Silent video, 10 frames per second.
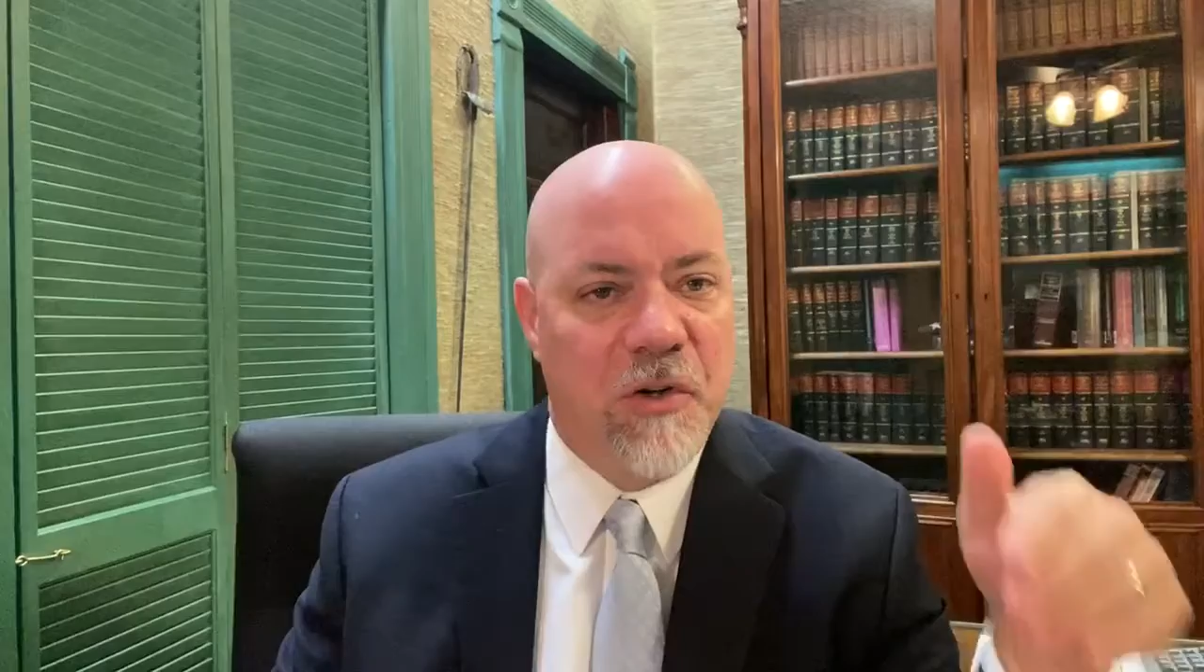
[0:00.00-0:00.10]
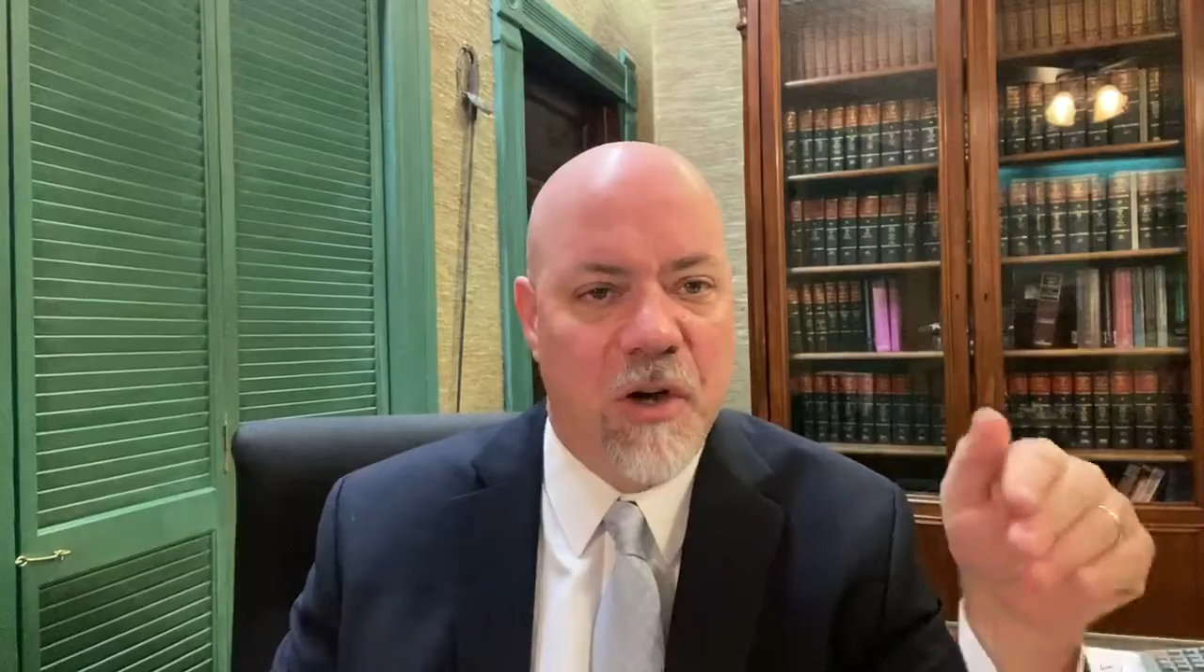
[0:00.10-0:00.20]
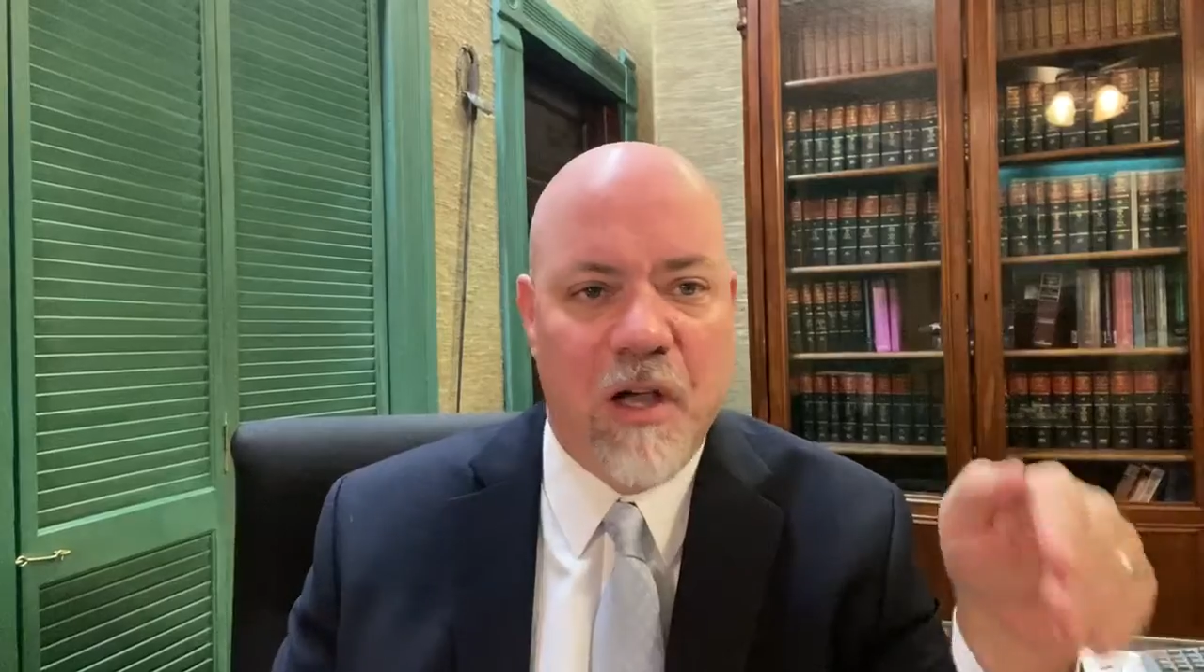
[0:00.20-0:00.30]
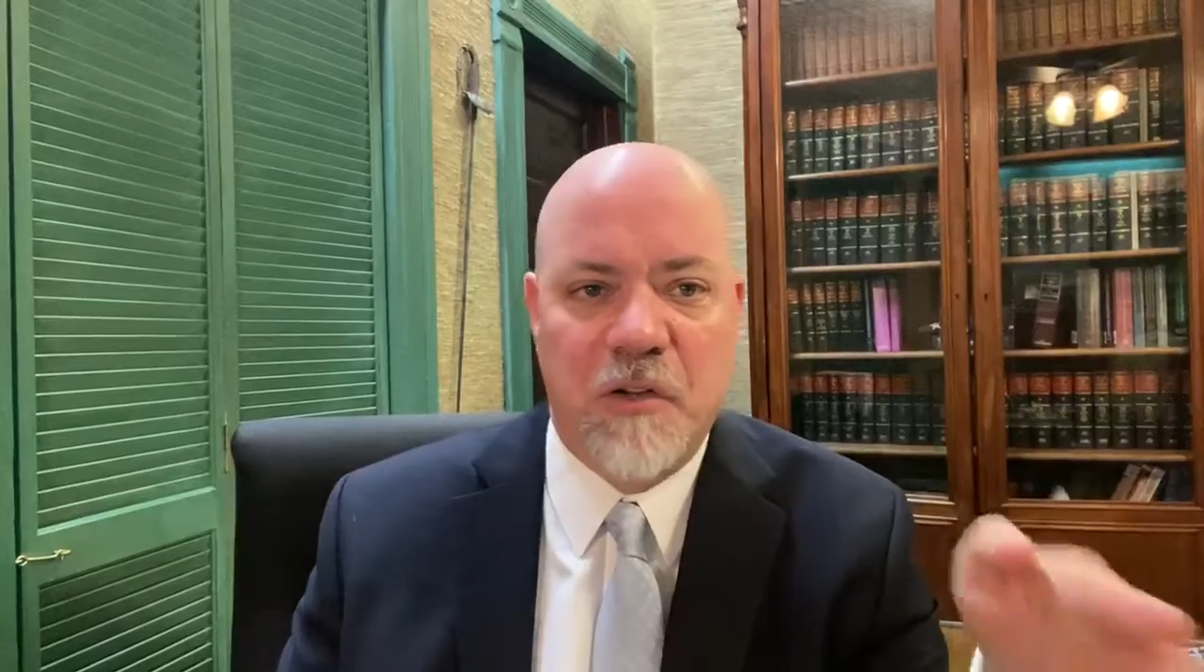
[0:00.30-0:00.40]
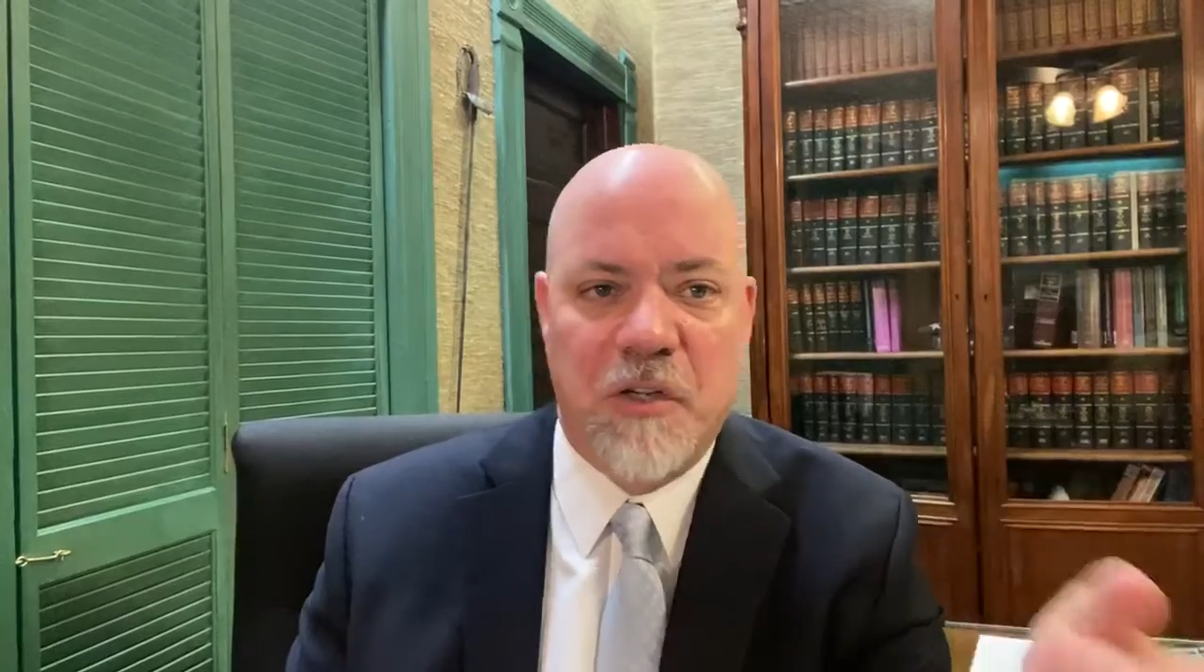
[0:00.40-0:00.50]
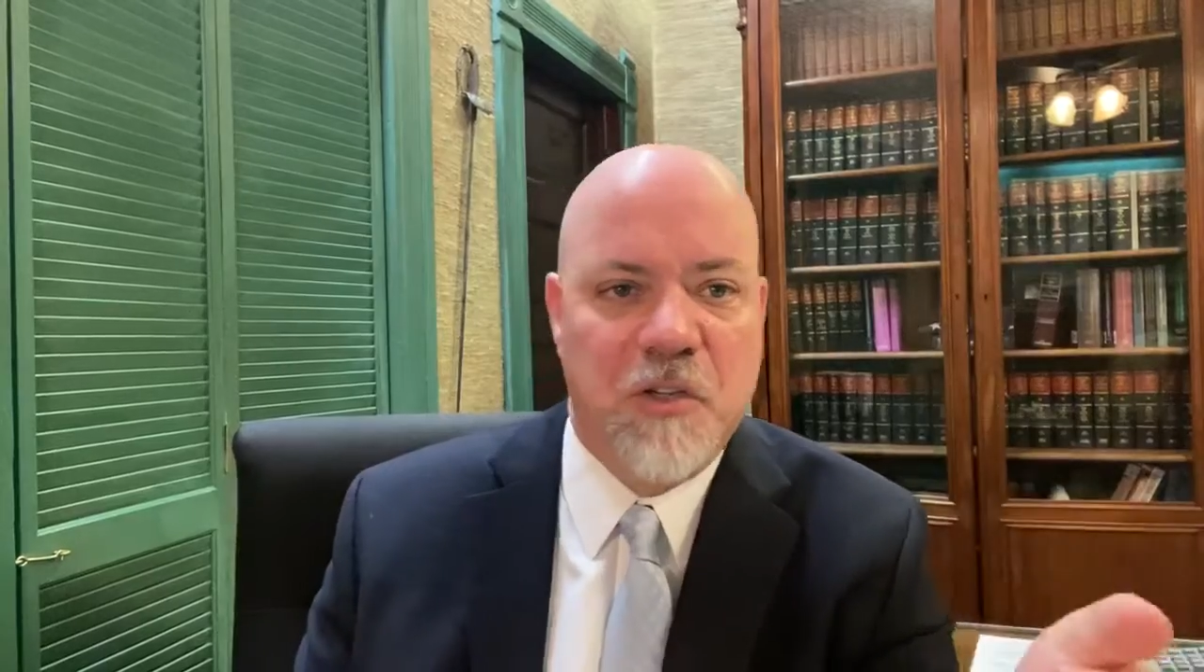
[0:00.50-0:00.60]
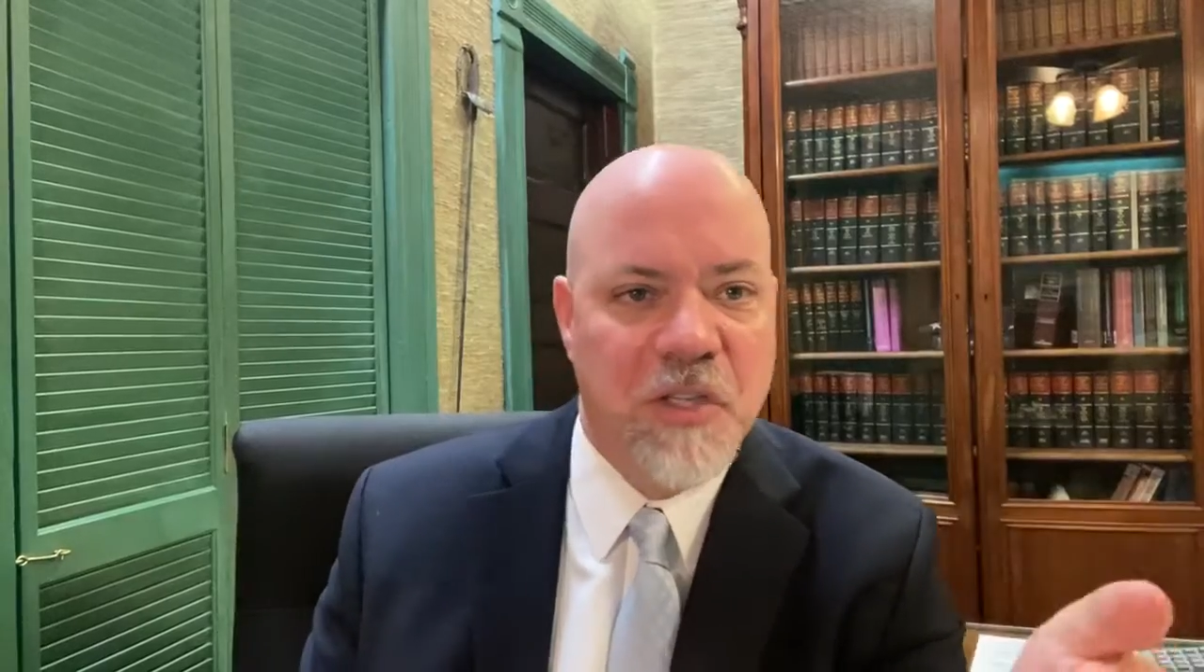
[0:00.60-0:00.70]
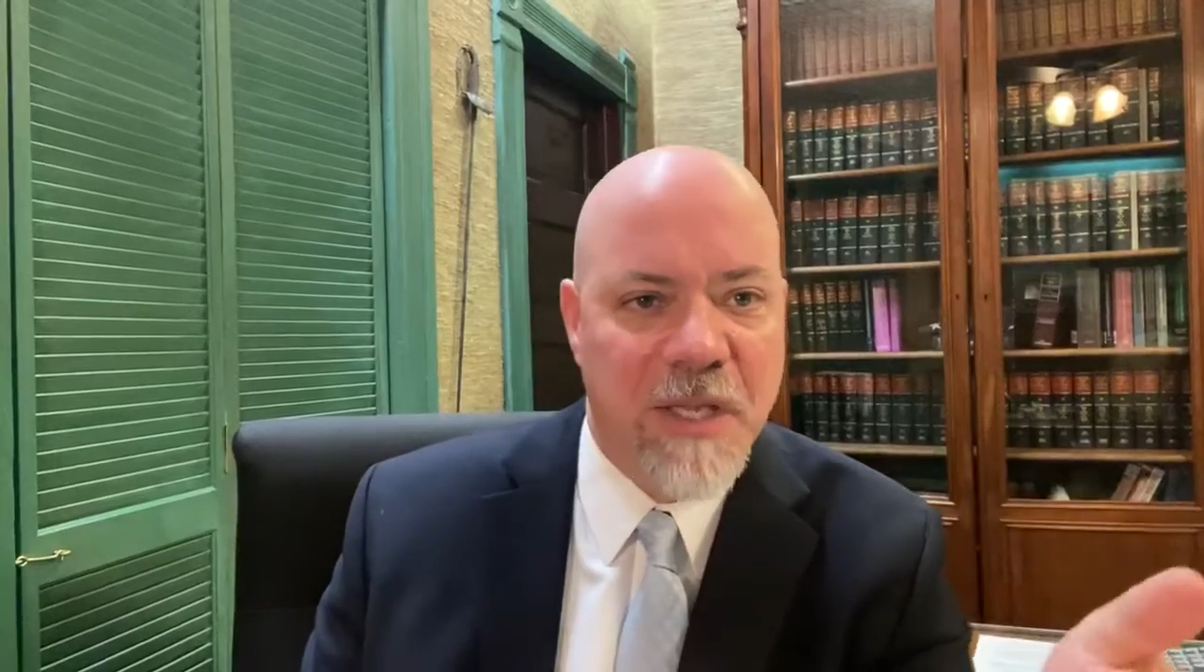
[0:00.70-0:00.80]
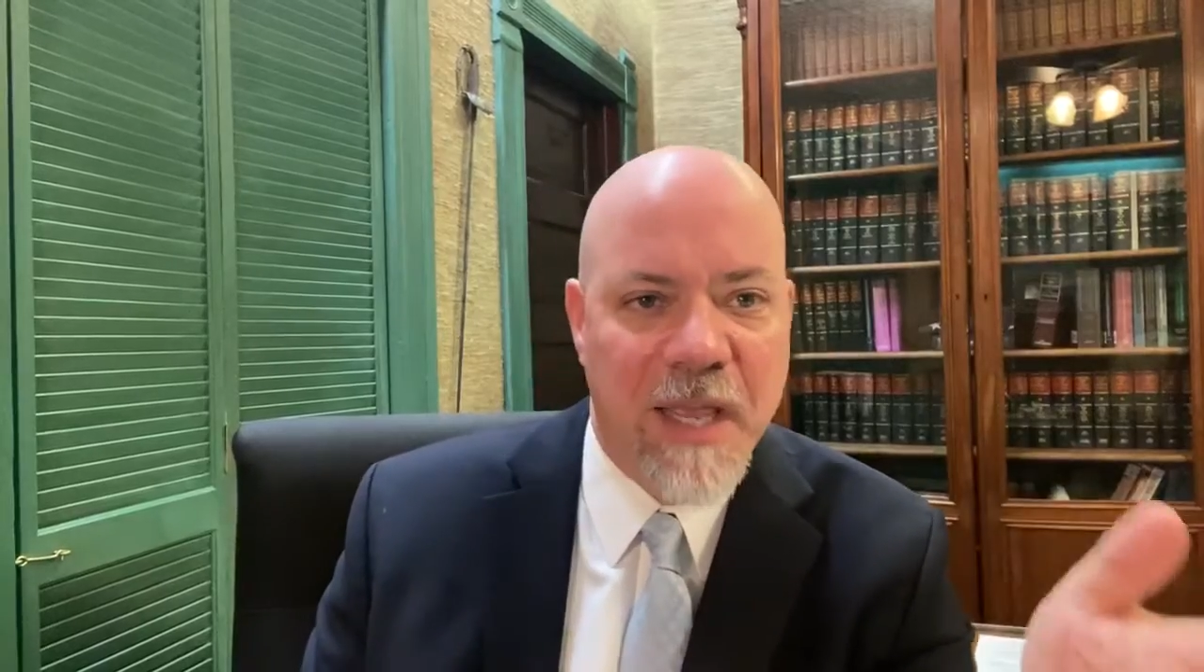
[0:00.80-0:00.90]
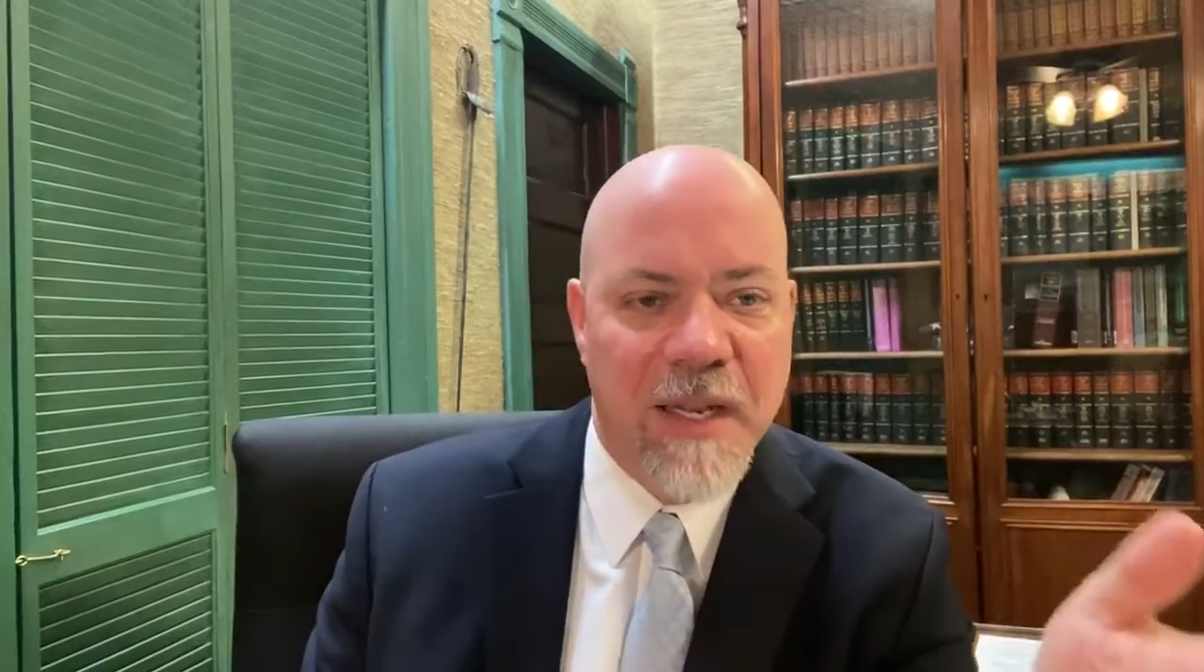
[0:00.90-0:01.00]
You're not
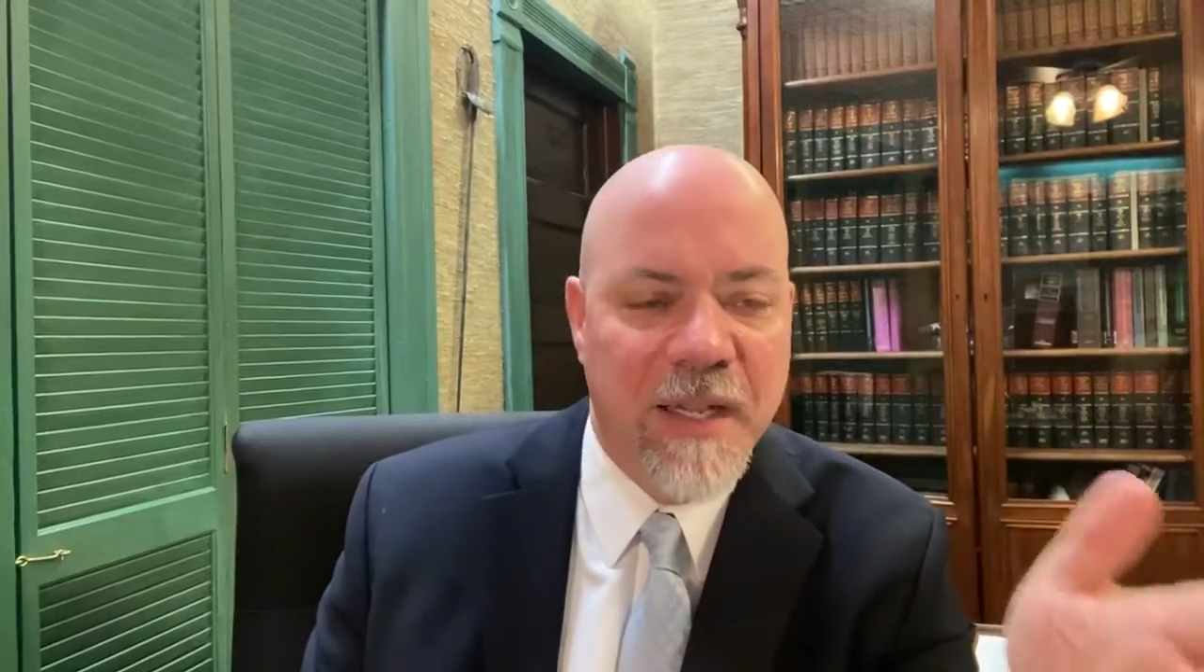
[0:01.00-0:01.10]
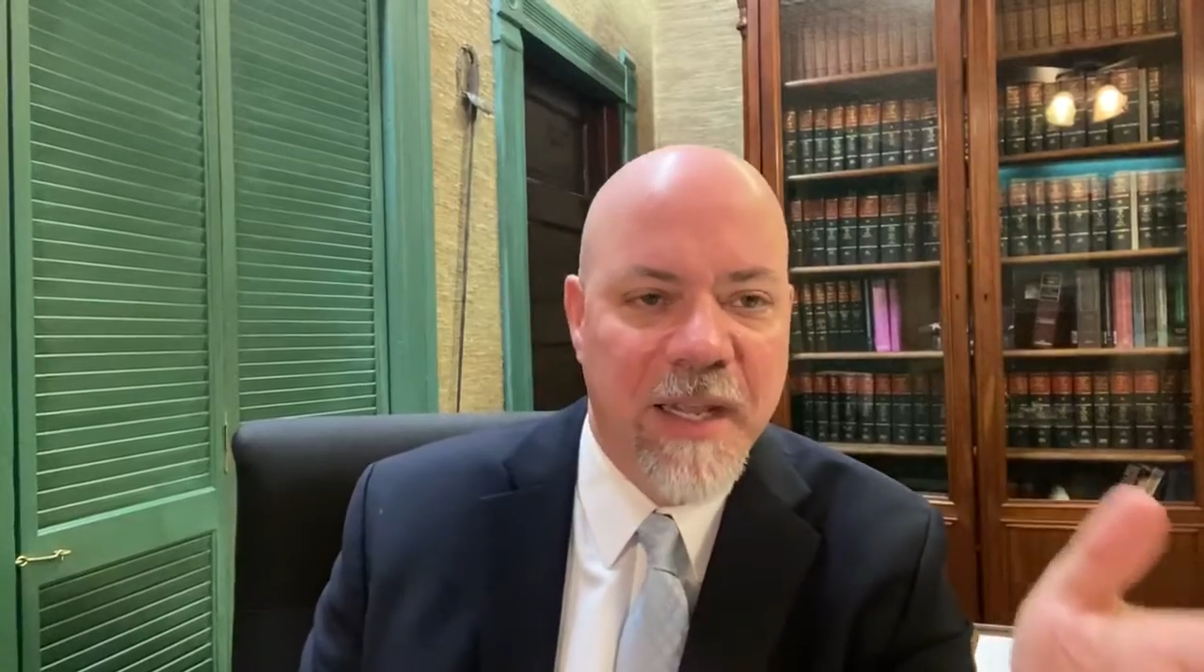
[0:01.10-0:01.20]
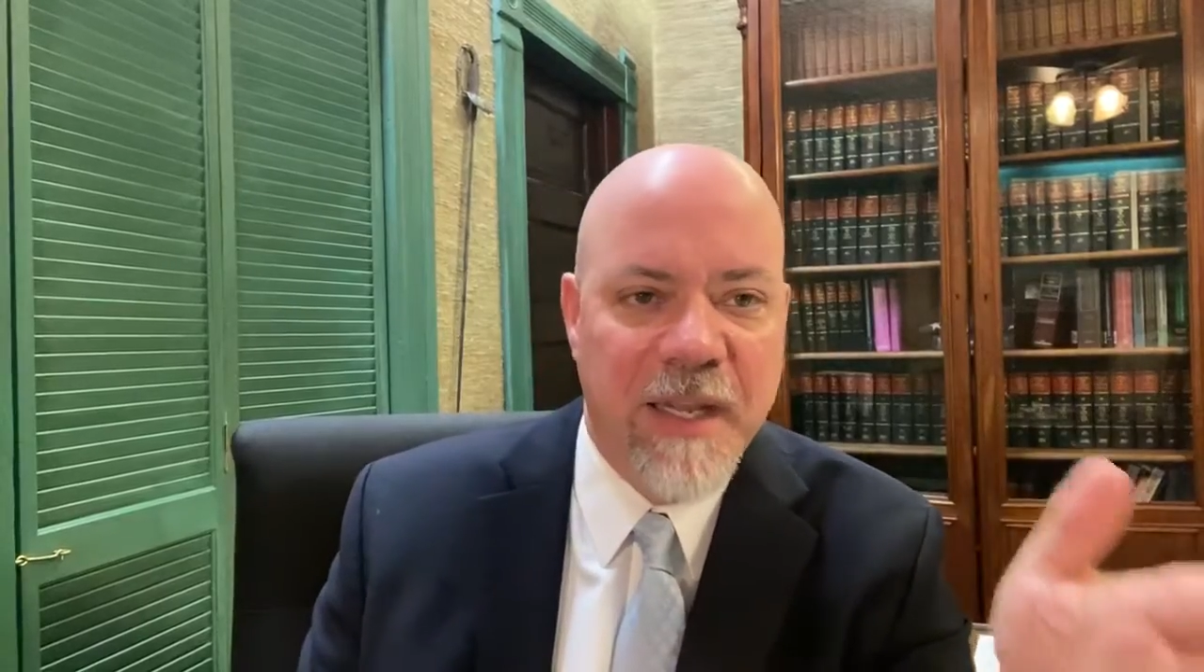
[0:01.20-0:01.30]
just sailing